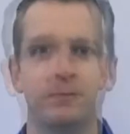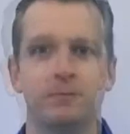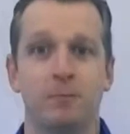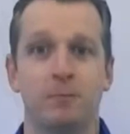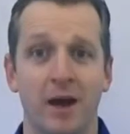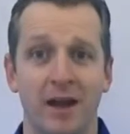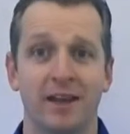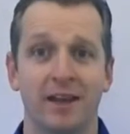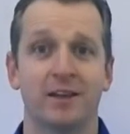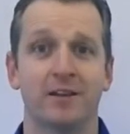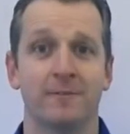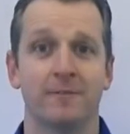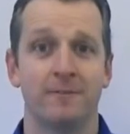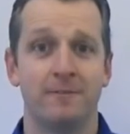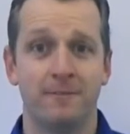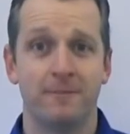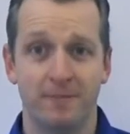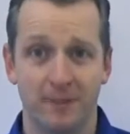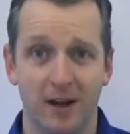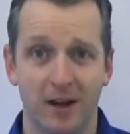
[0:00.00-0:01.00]
Make it
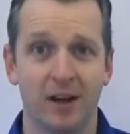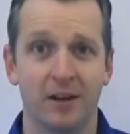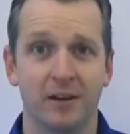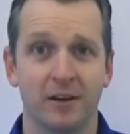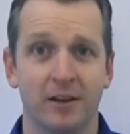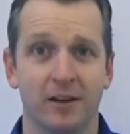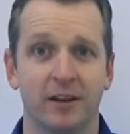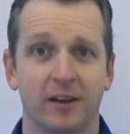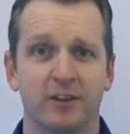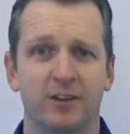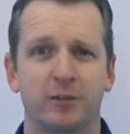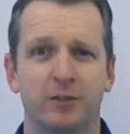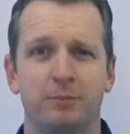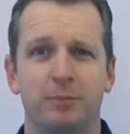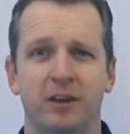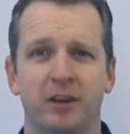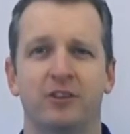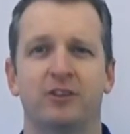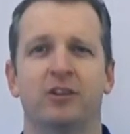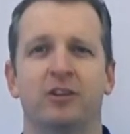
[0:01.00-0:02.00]
fun,
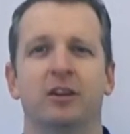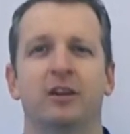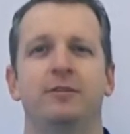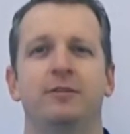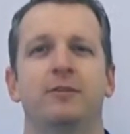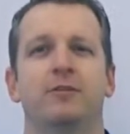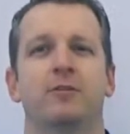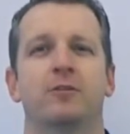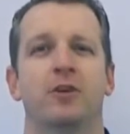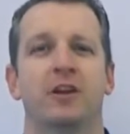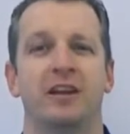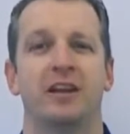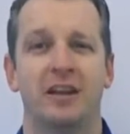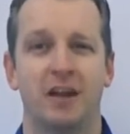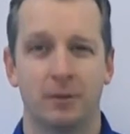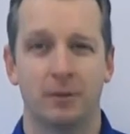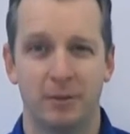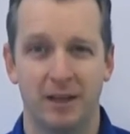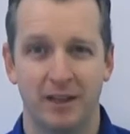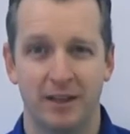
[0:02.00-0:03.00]
especially if you've got a
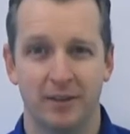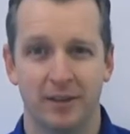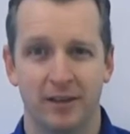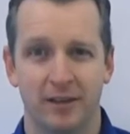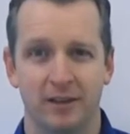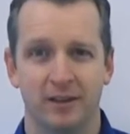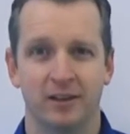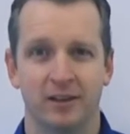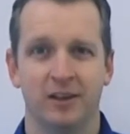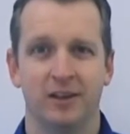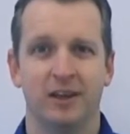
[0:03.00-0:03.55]
young man there.